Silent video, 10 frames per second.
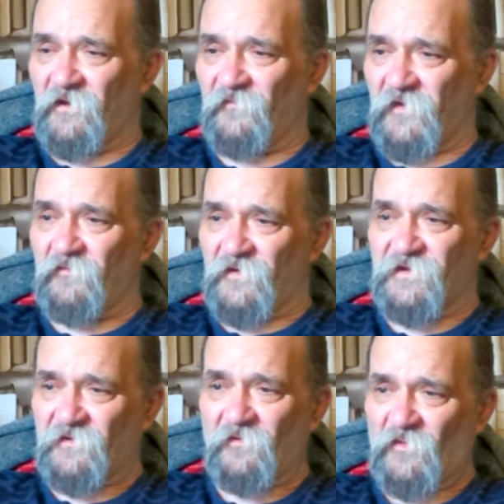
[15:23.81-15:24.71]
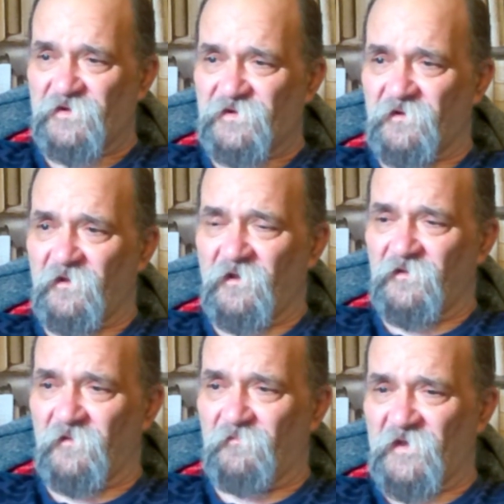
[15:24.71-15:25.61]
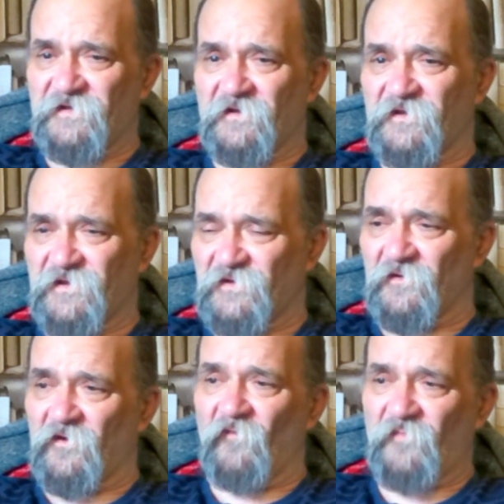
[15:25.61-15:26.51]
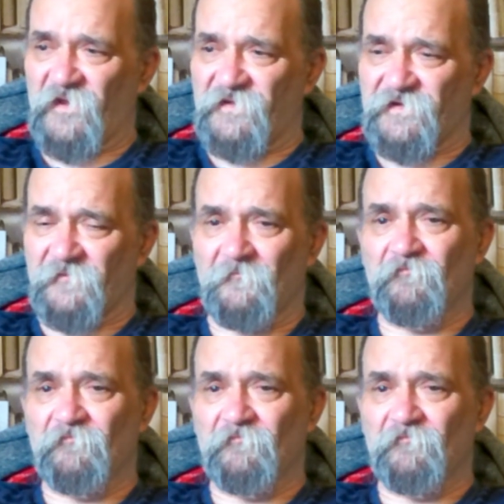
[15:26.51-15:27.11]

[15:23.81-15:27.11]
of urine so much. They basically stunk of piss.